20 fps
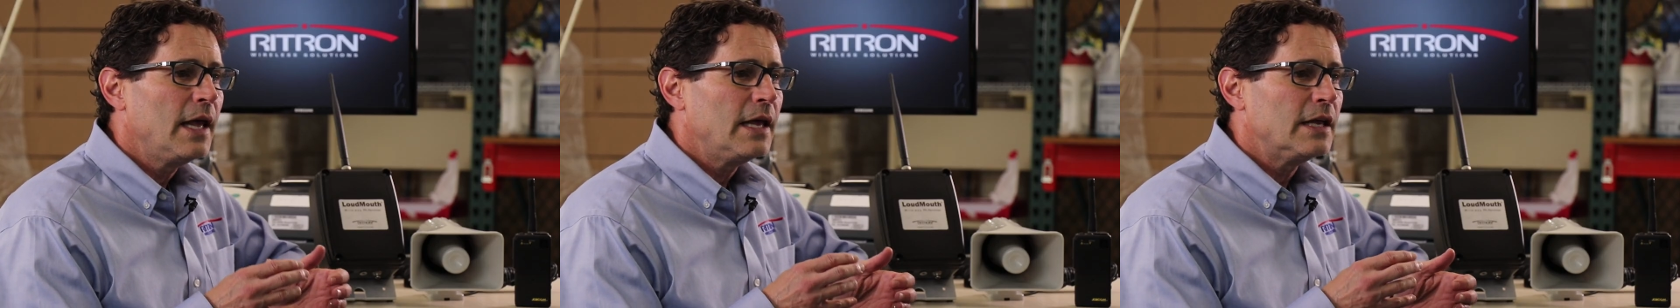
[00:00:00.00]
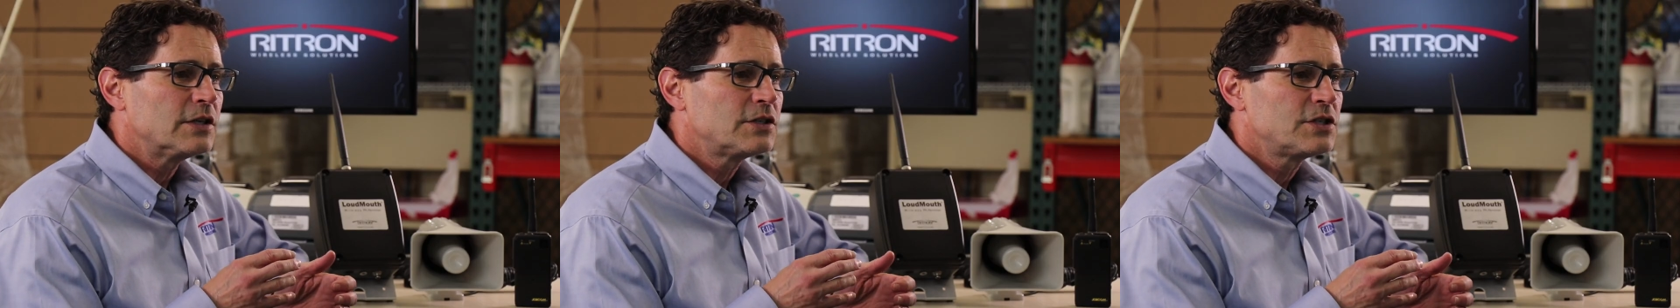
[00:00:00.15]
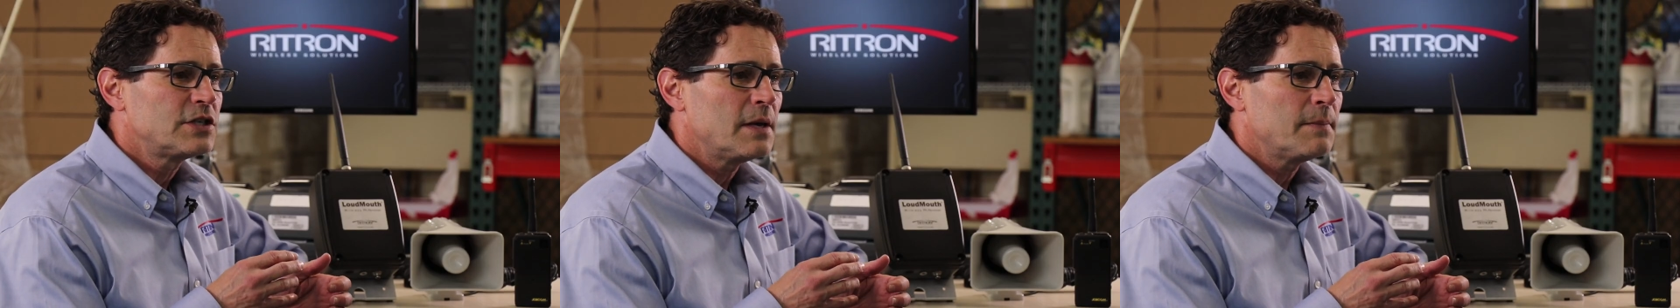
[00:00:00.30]

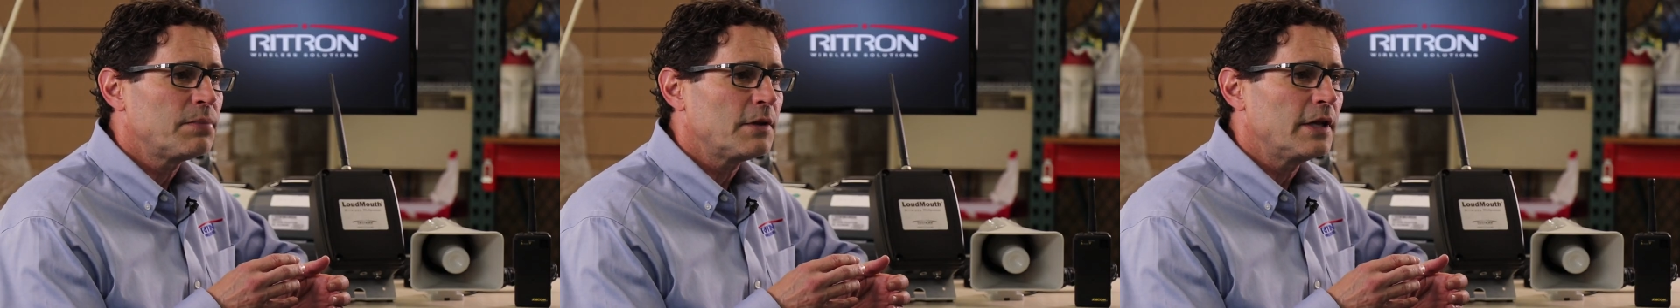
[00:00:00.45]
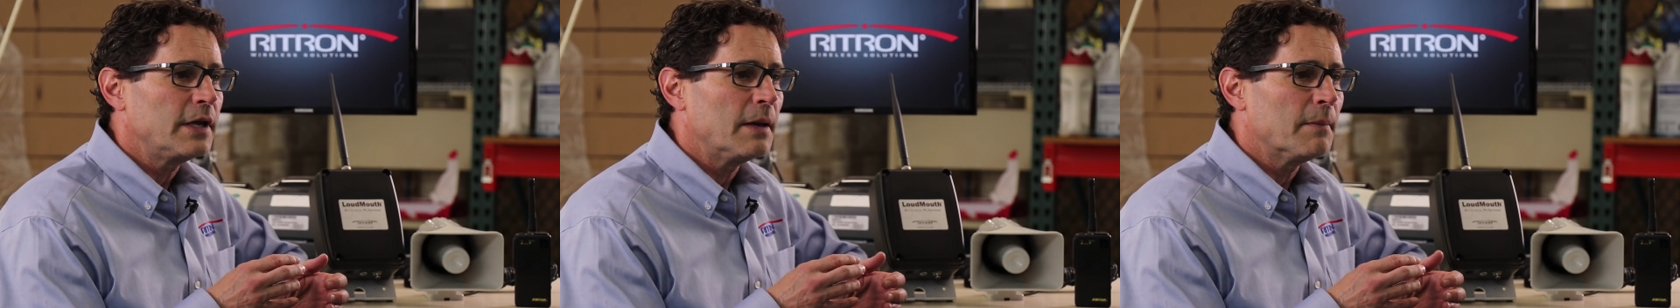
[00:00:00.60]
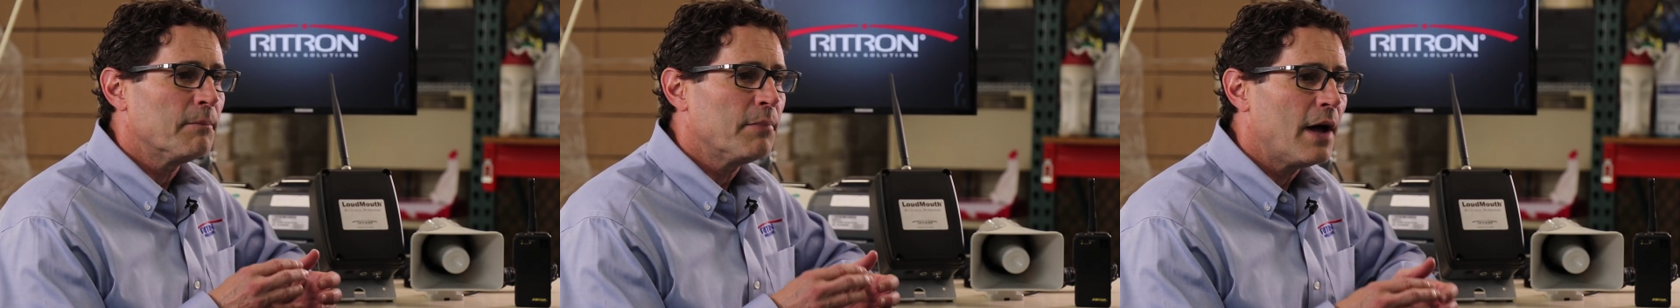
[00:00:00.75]
is
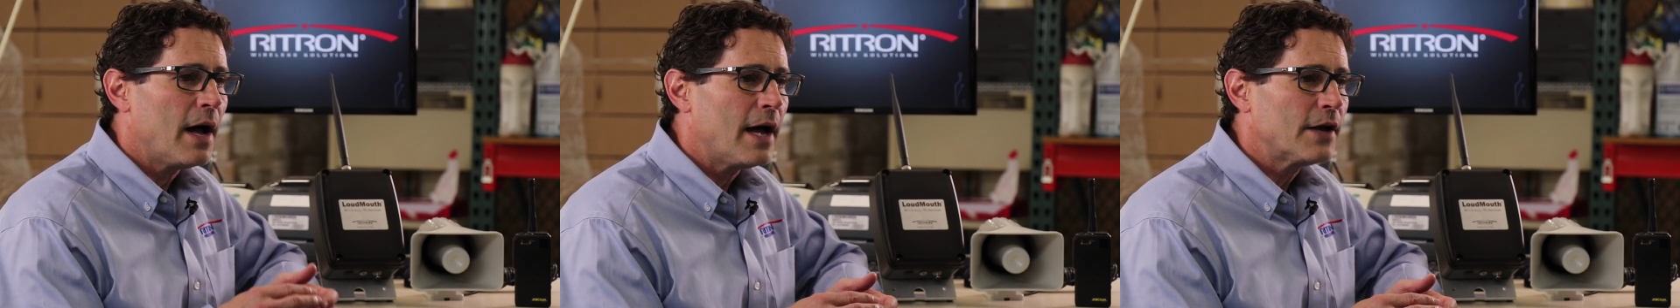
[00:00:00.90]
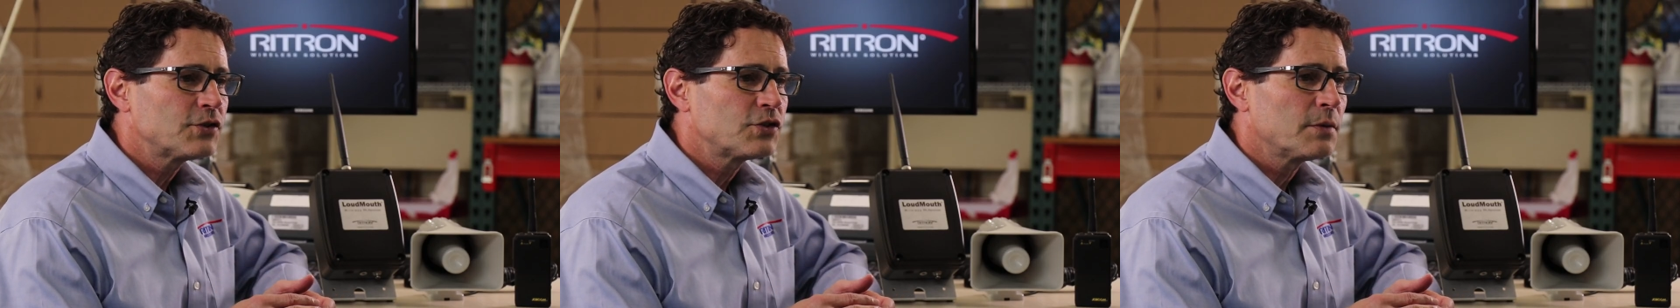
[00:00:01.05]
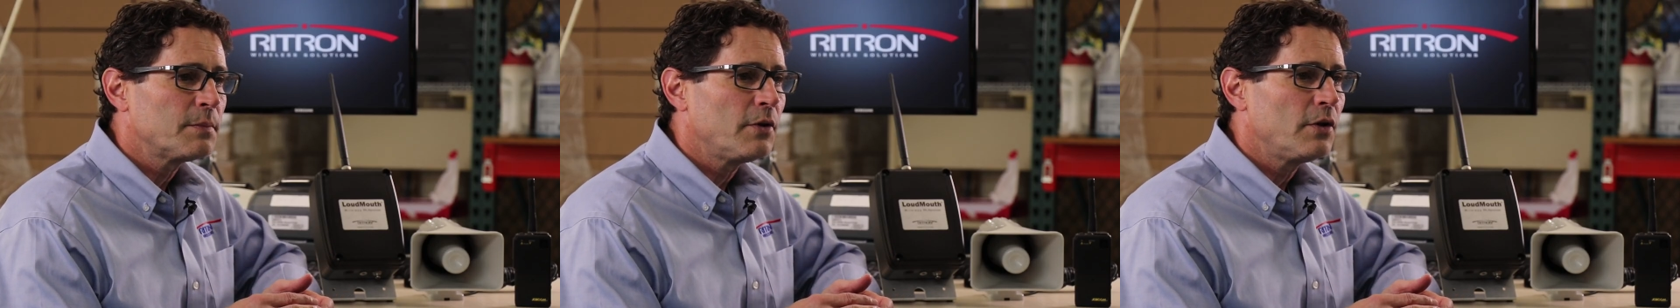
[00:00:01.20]
simply
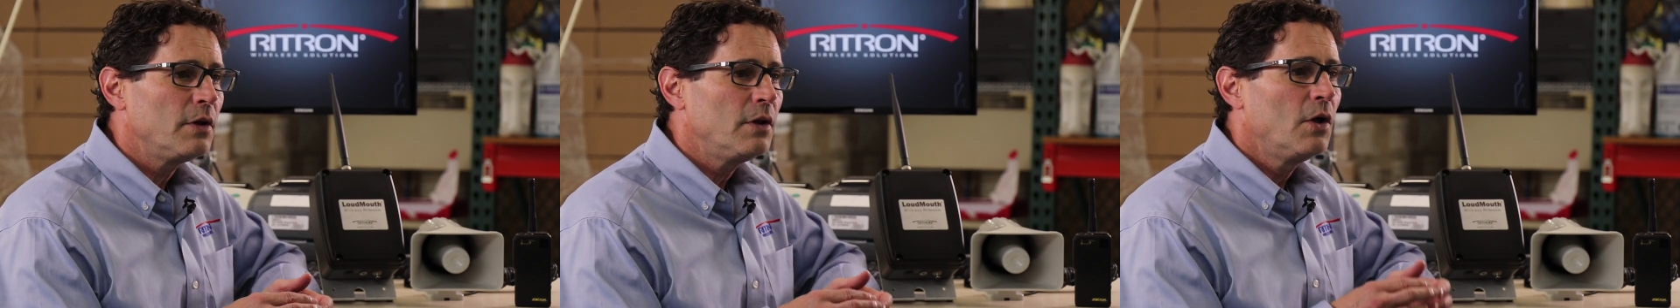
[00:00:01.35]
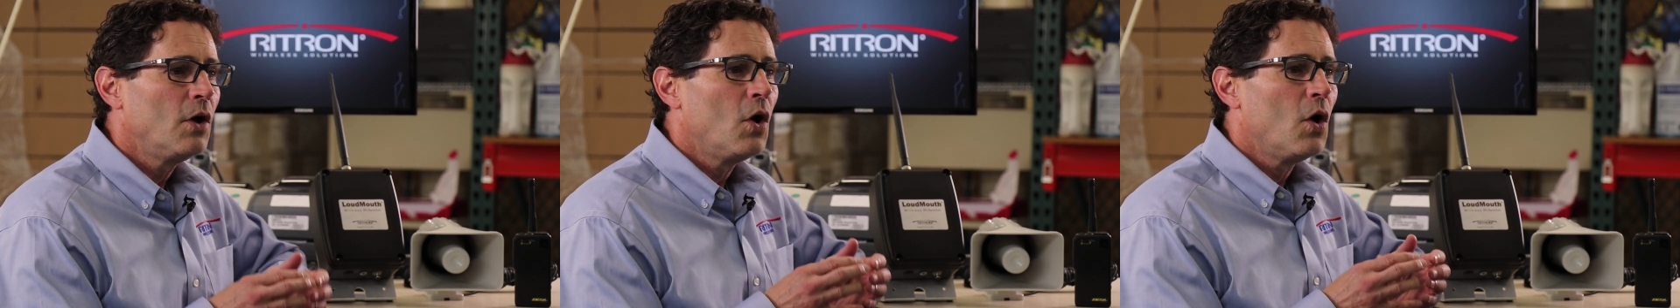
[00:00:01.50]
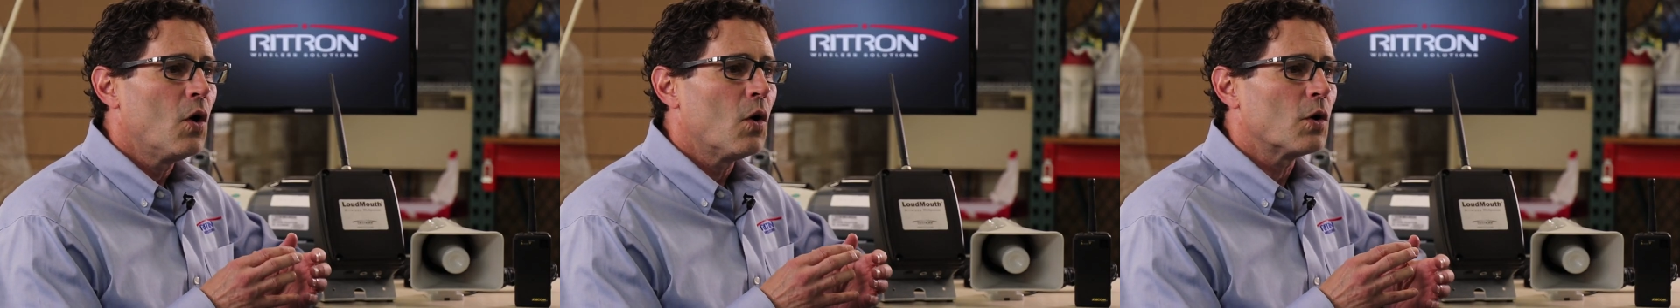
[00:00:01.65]
impossible
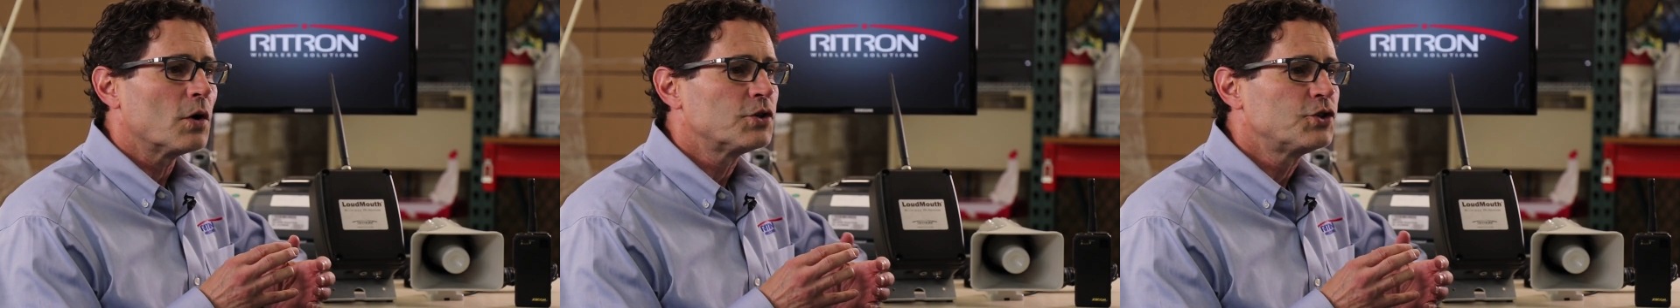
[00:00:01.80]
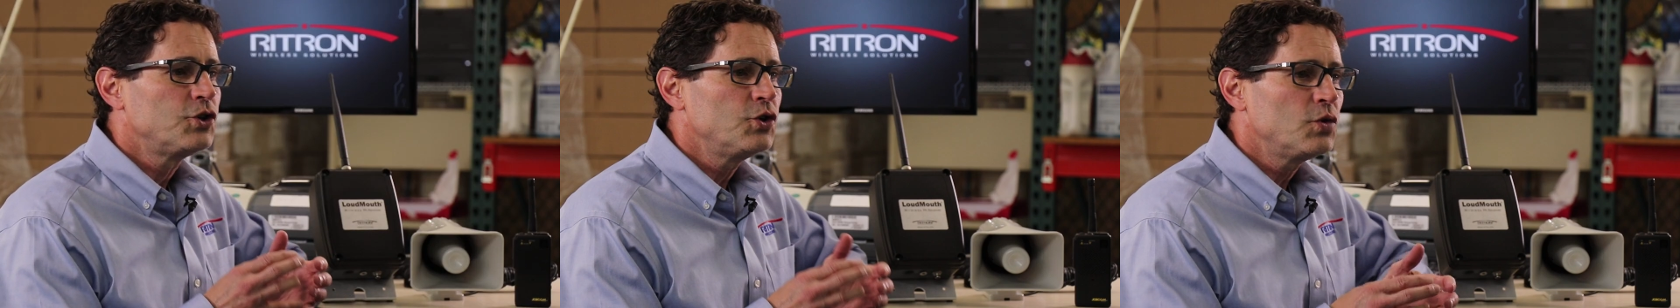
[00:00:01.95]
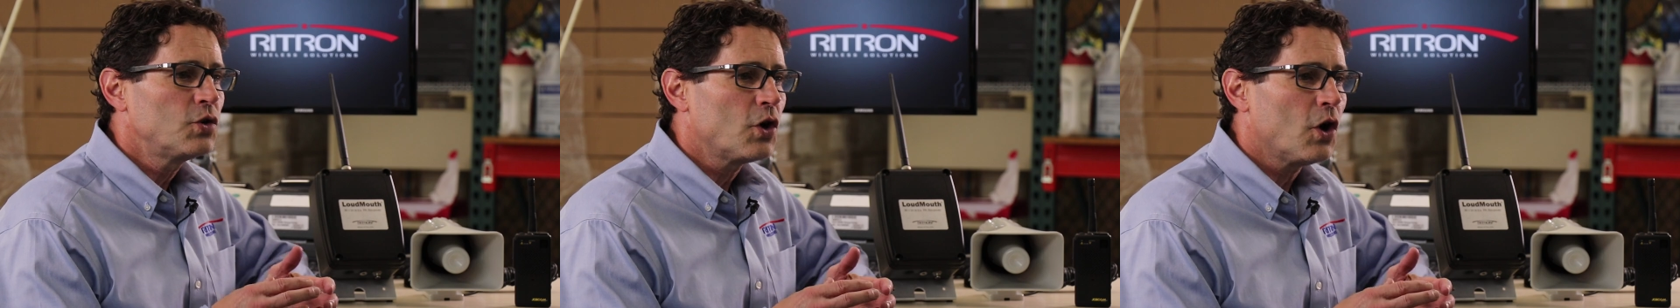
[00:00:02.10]
or
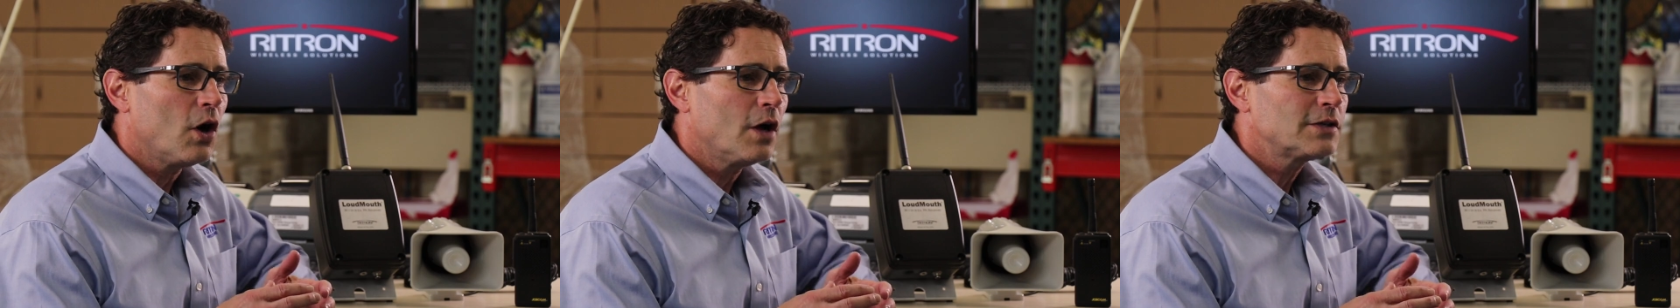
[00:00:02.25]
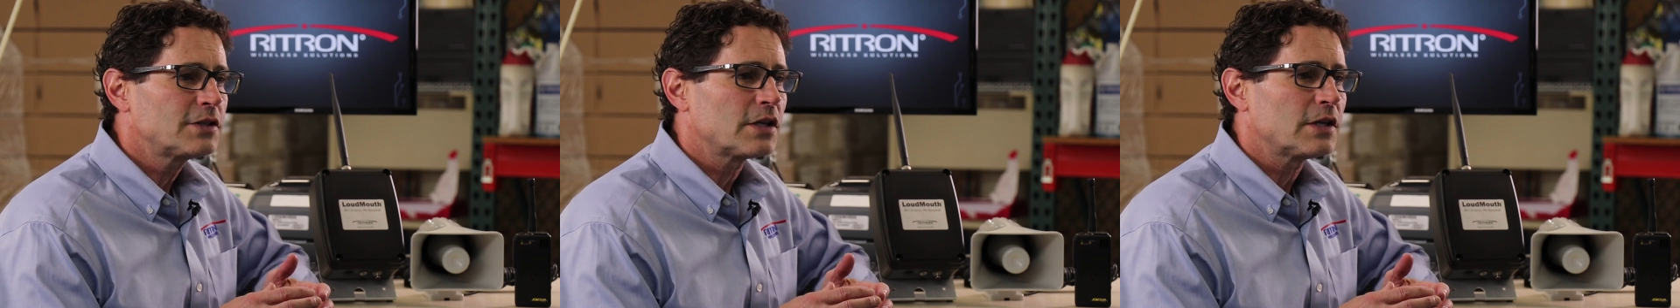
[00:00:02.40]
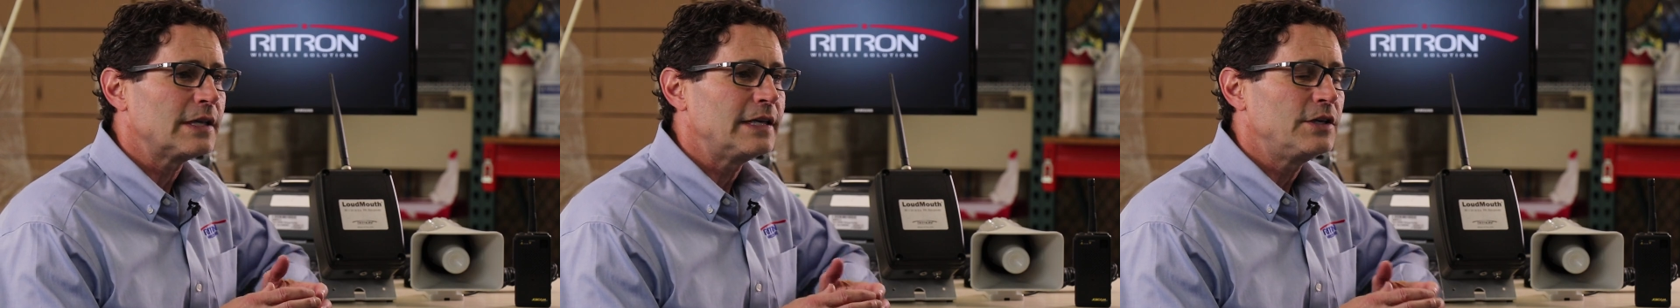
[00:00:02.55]
too
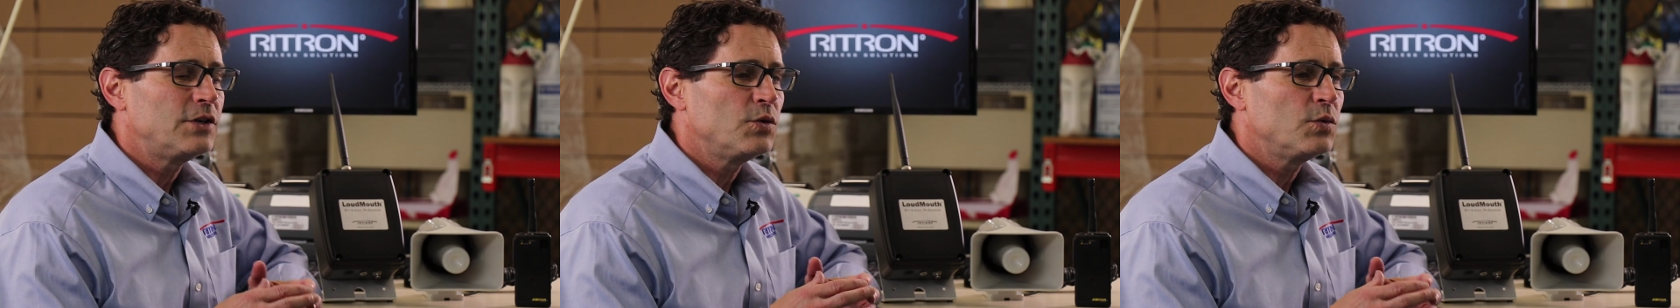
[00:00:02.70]
costly